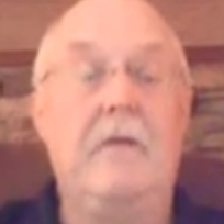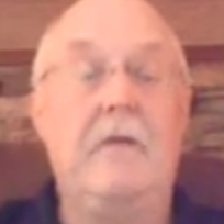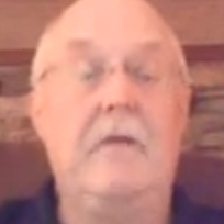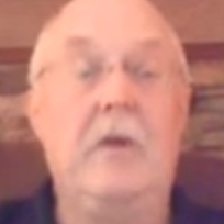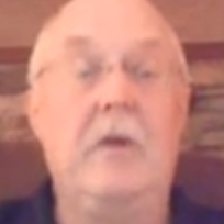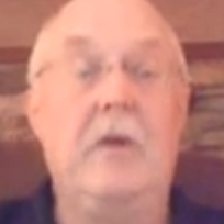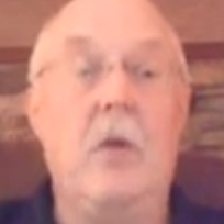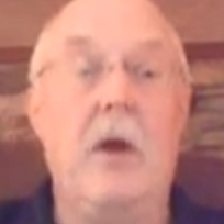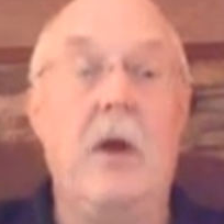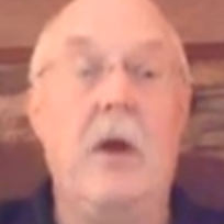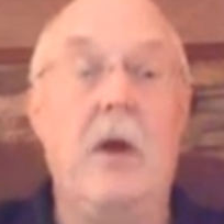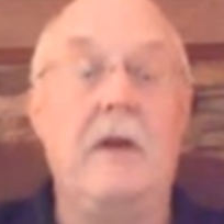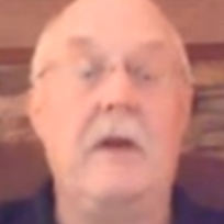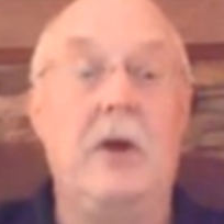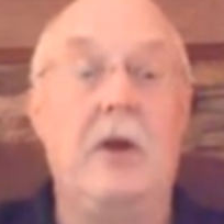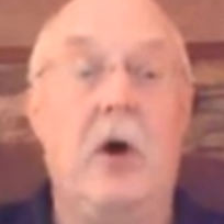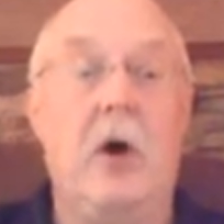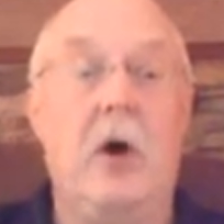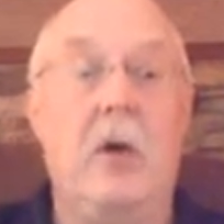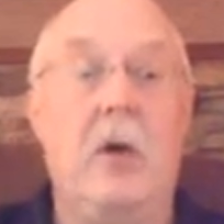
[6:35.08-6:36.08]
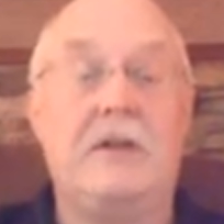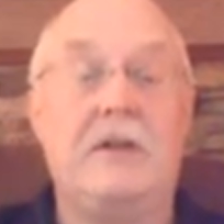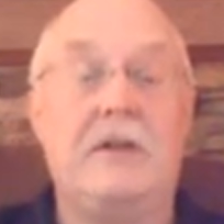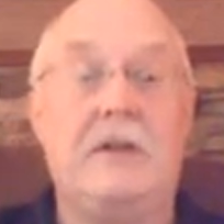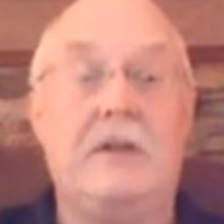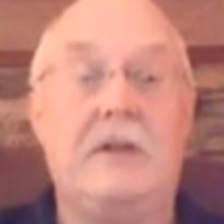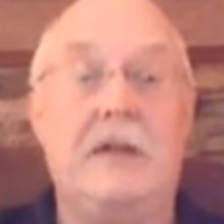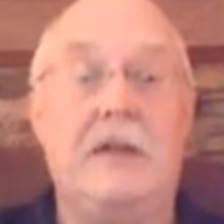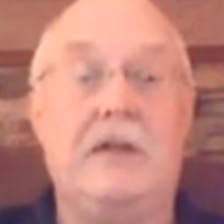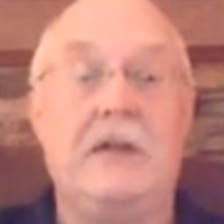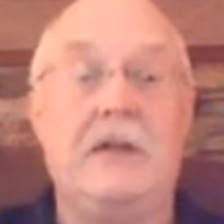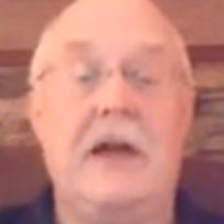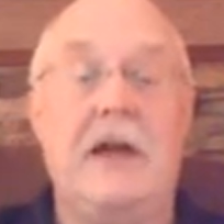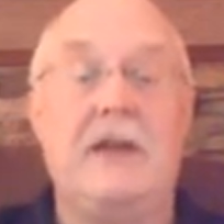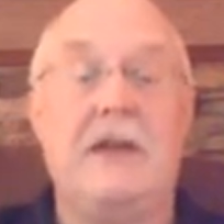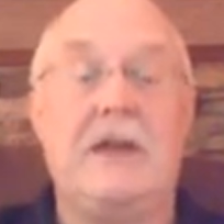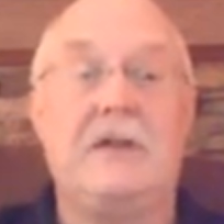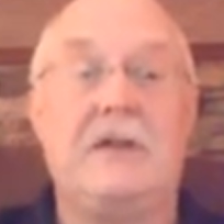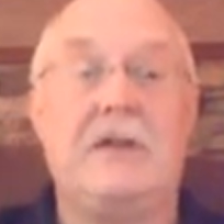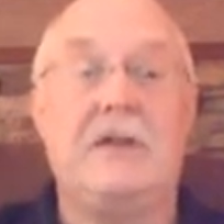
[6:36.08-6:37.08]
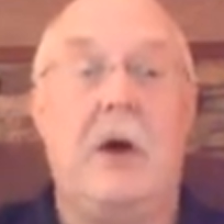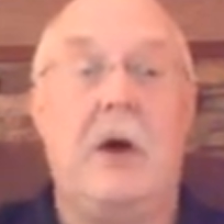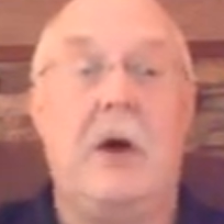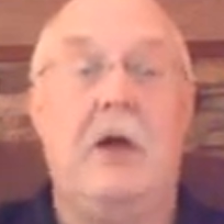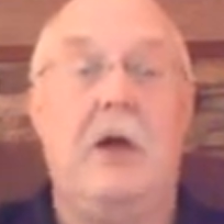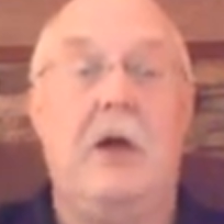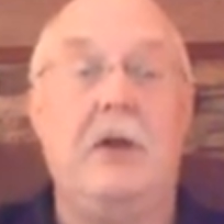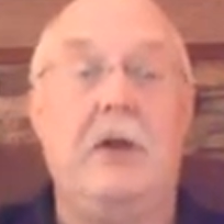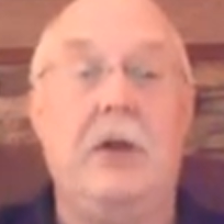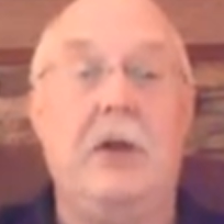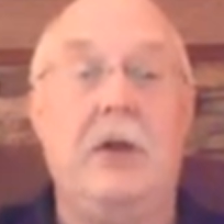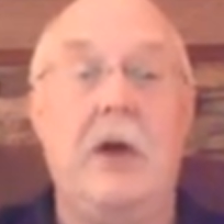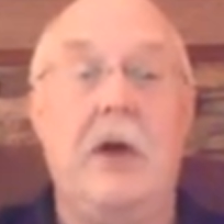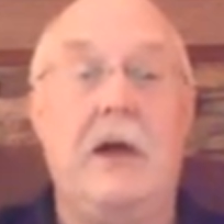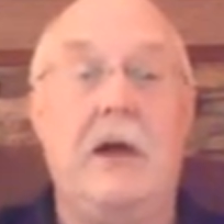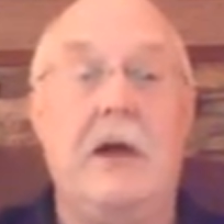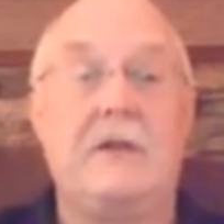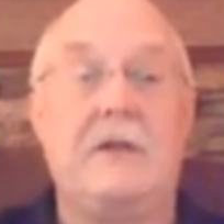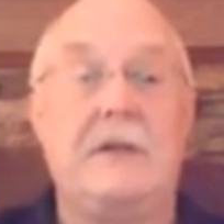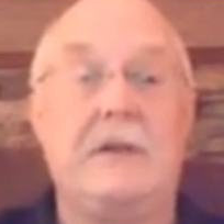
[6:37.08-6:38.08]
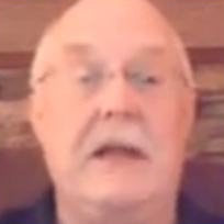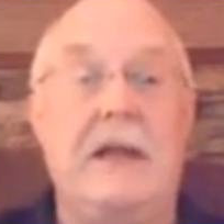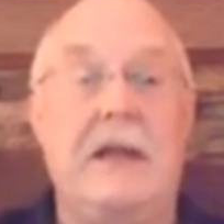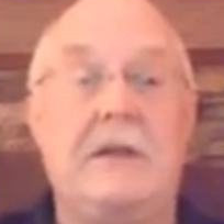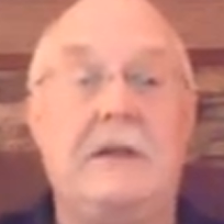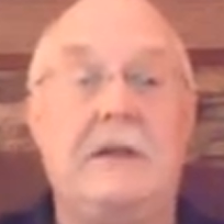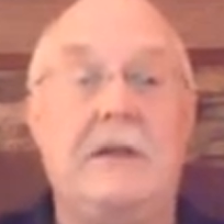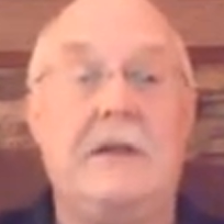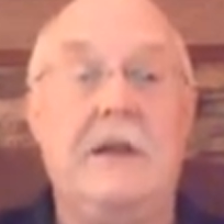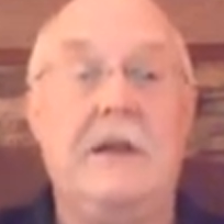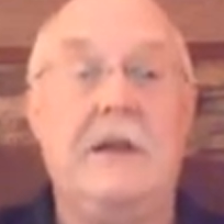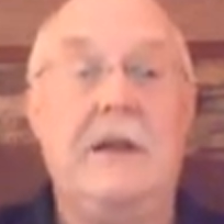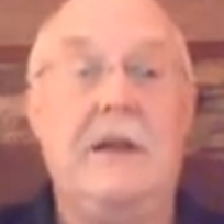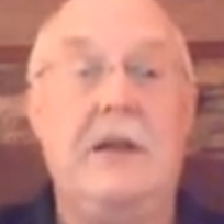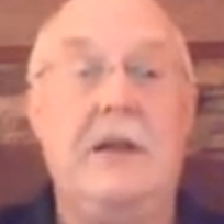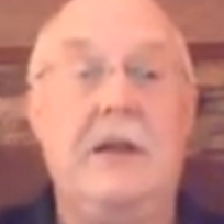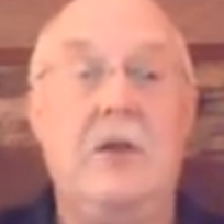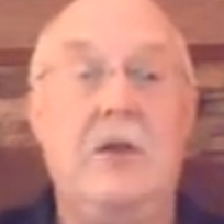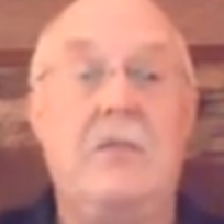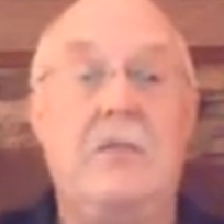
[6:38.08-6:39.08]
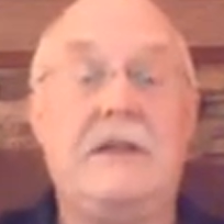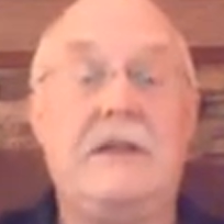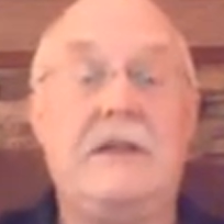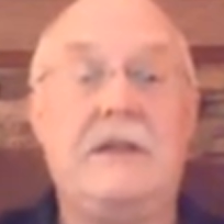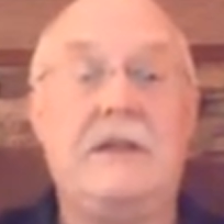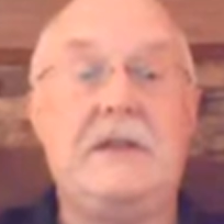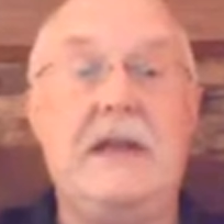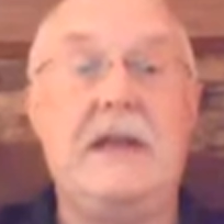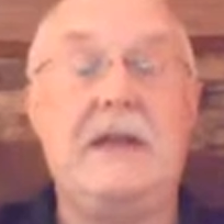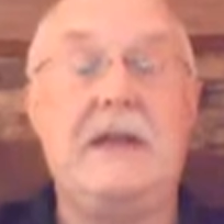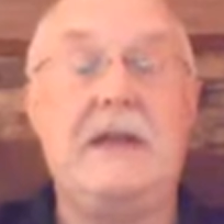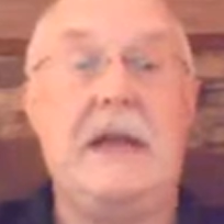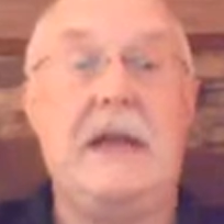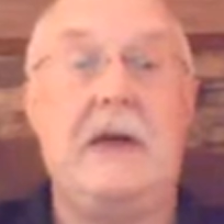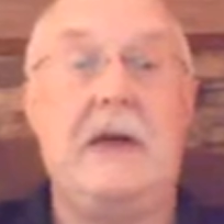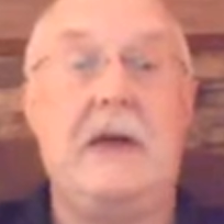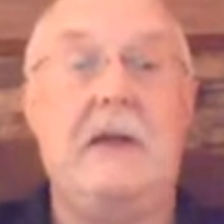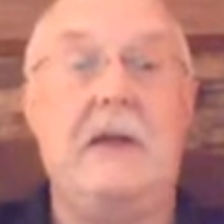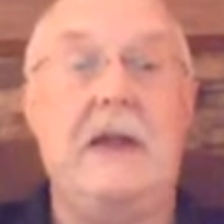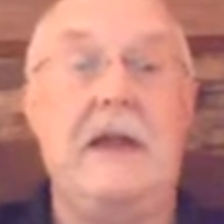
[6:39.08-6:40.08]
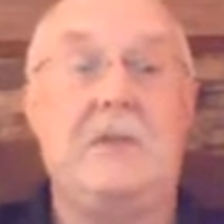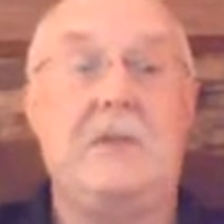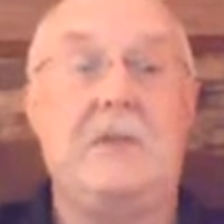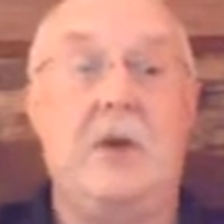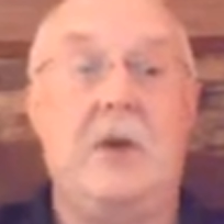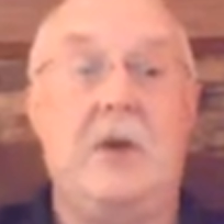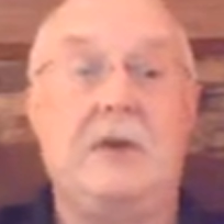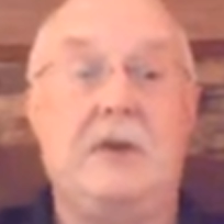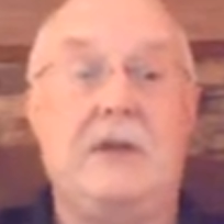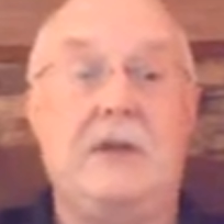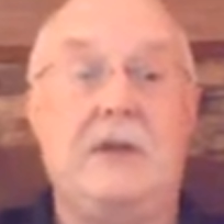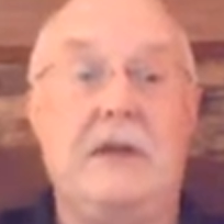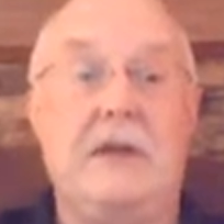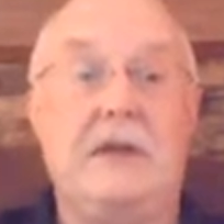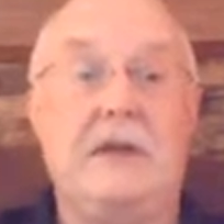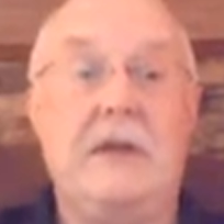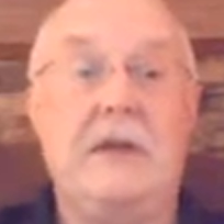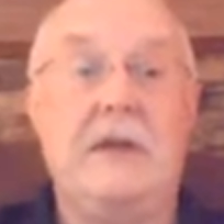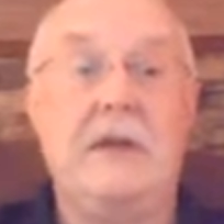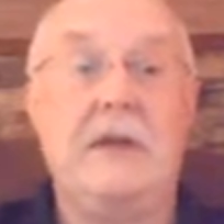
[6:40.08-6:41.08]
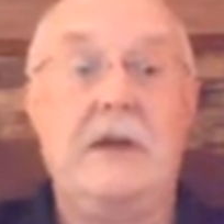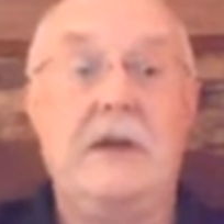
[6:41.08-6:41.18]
If you wanted to go on steel sizes smaller, UL states that you must test down to that small size.